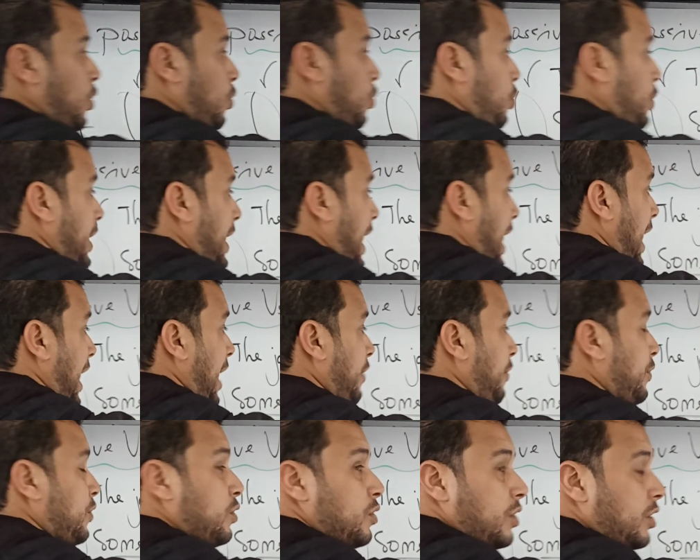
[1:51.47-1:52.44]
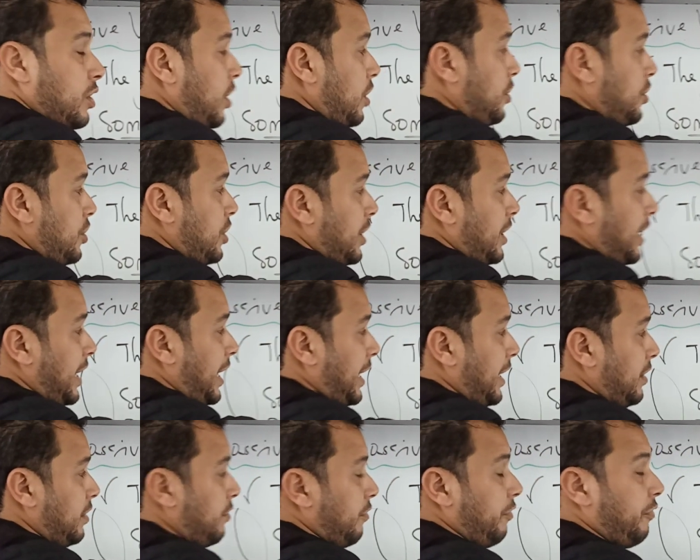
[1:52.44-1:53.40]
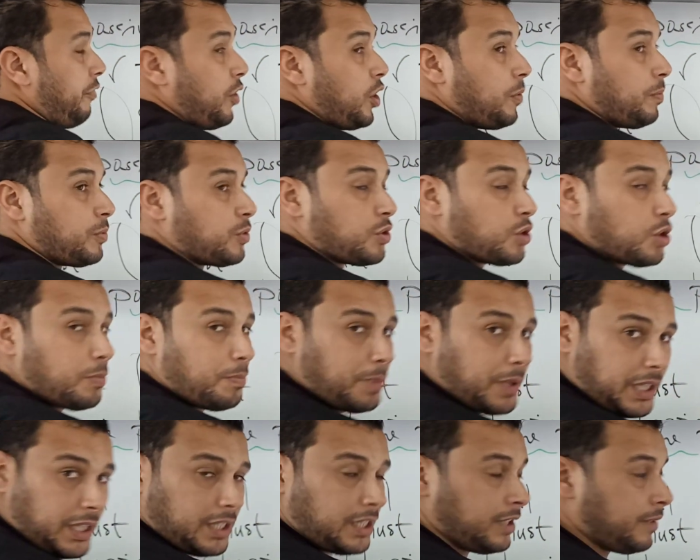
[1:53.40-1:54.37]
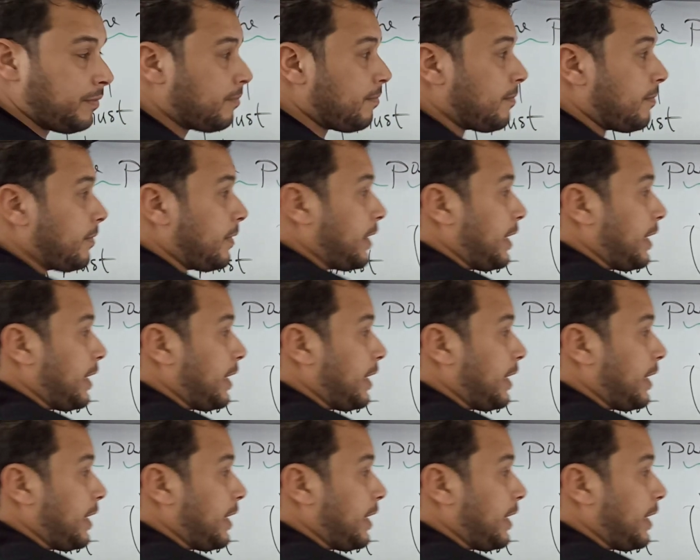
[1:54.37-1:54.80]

we have to conjugate verb to be